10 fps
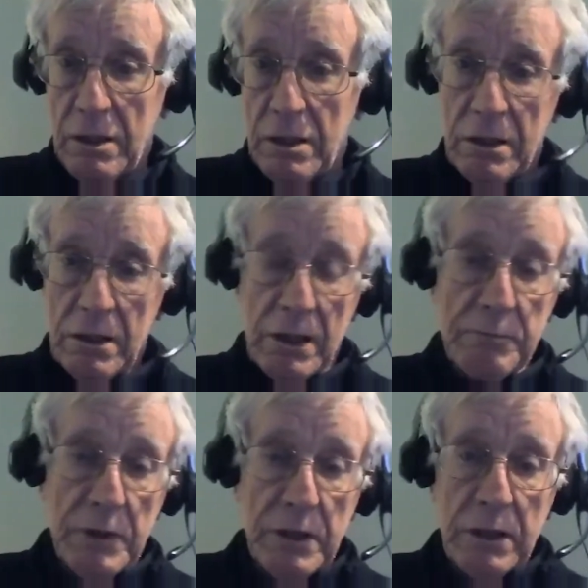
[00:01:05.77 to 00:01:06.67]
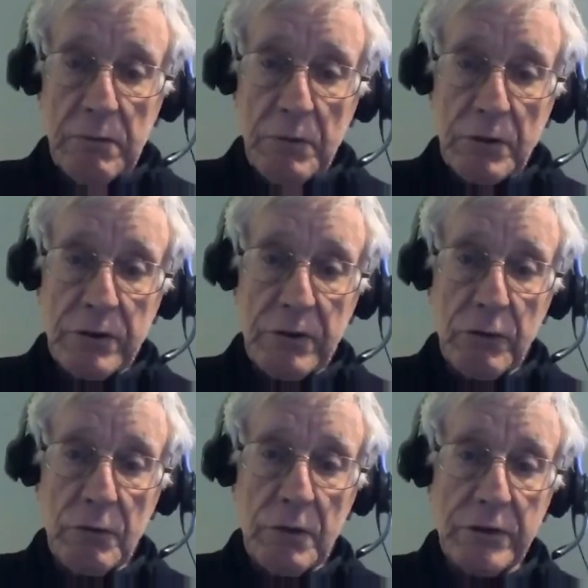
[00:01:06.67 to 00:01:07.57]
Like me, most of
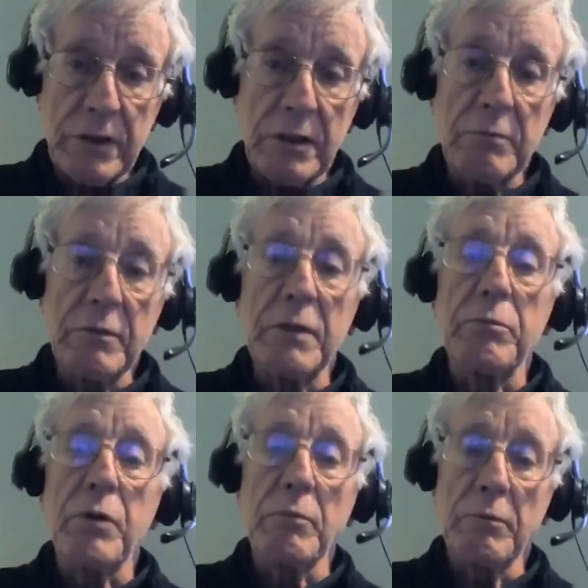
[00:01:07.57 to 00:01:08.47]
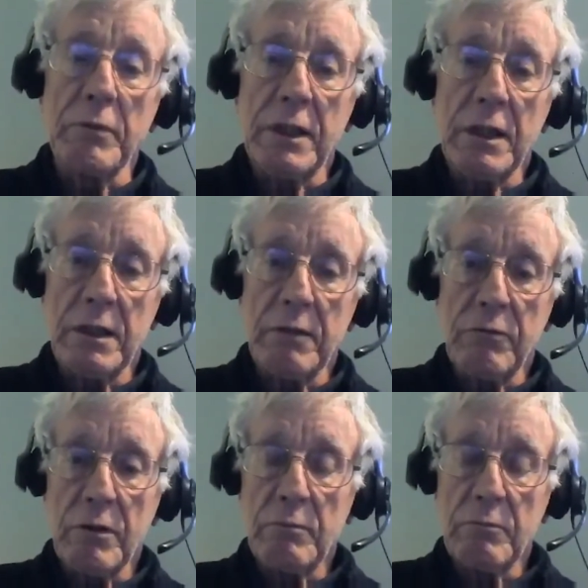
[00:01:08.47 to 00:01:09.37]
you listening to me probably came
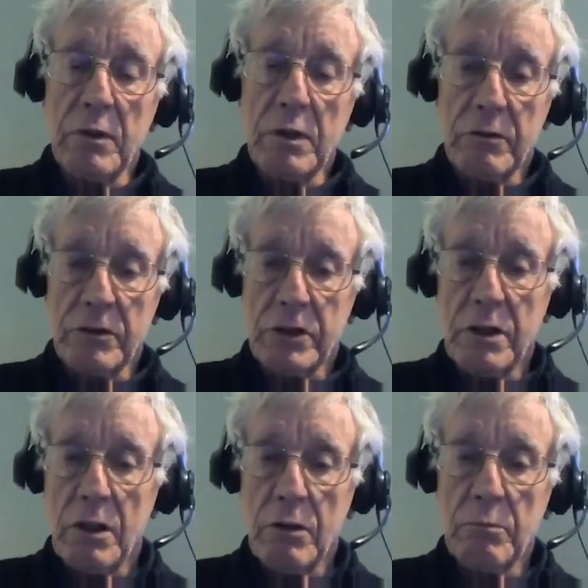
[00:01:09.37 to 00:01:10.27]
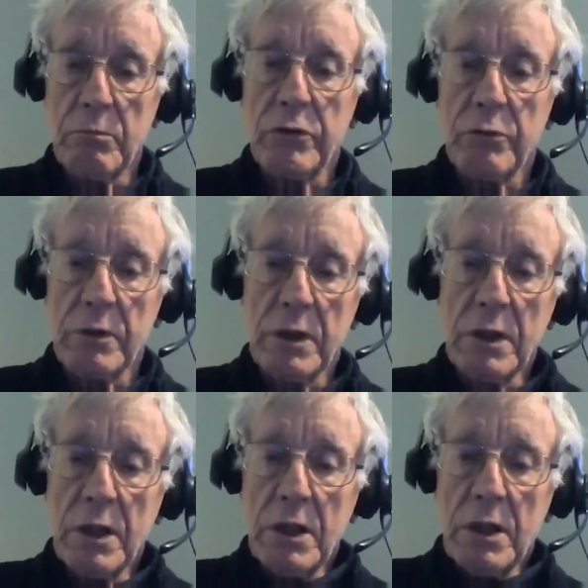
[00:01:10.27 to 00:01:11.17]
from Christian homes where
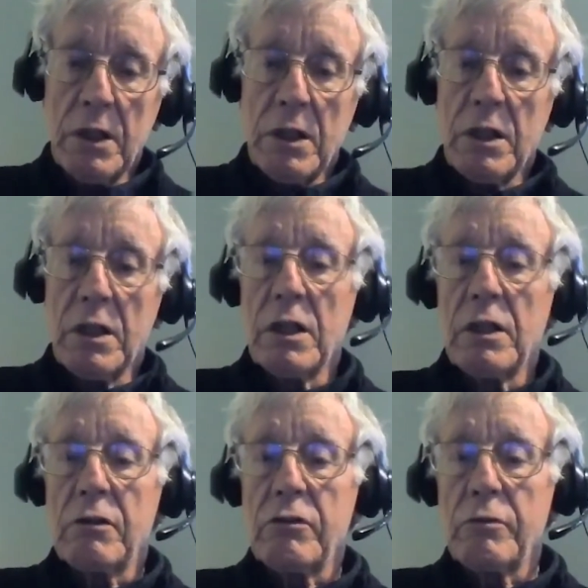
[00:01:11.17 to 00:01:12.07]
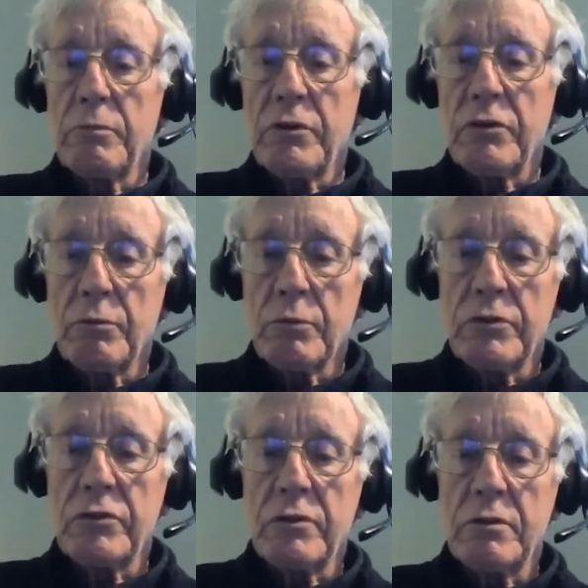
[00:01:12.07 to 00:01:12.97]
the Christian position
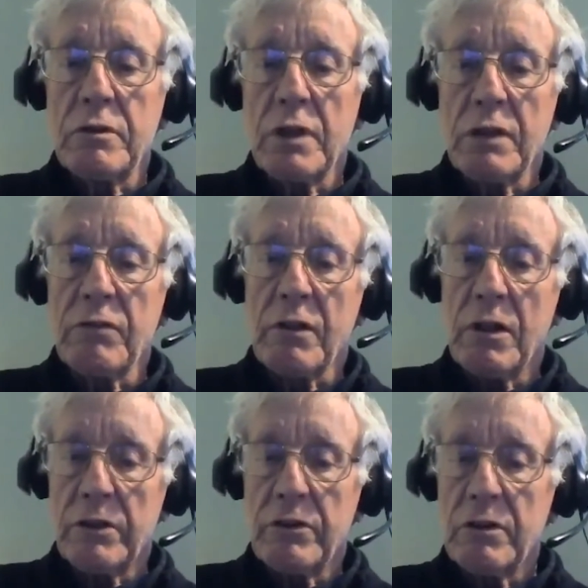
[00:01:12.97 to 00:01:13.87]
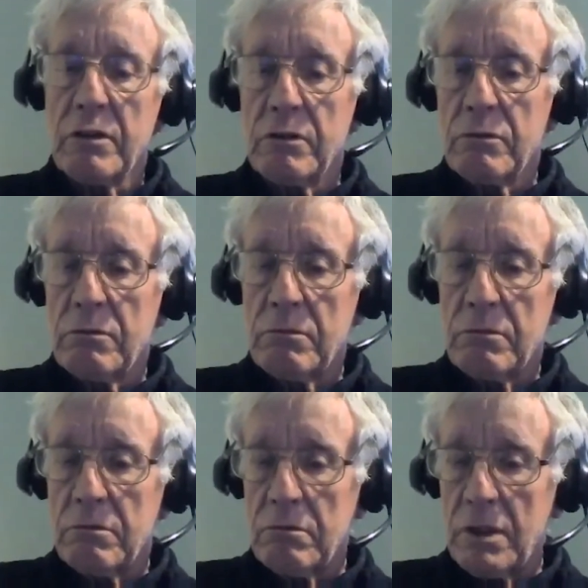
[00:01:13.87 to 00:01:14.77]
was taken for granted and you
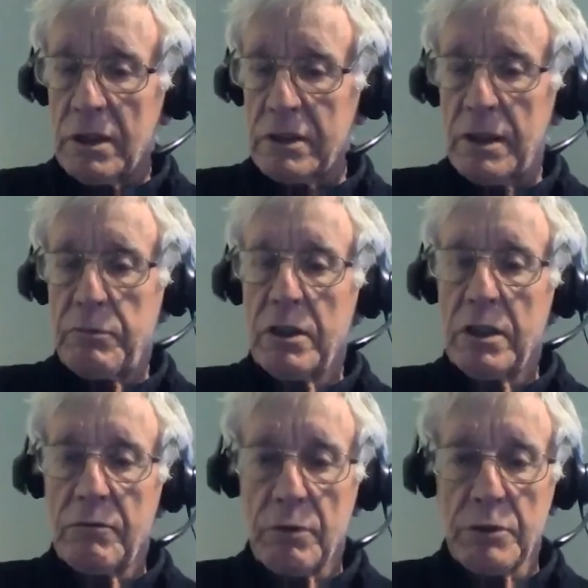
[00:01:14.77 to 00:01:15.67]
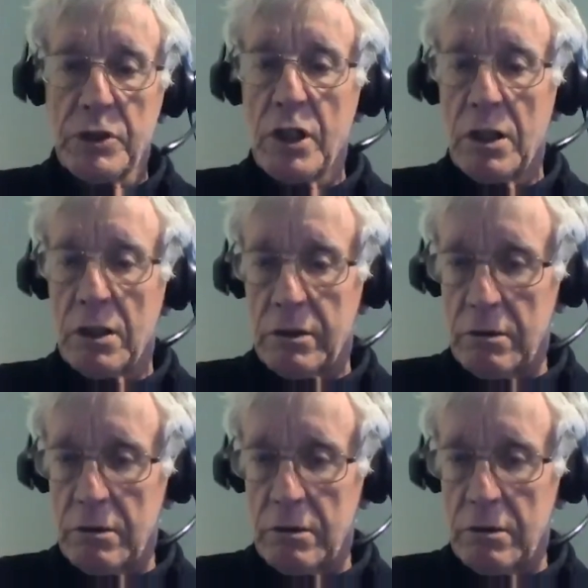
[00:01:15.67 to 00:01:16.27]
accepted it from a child.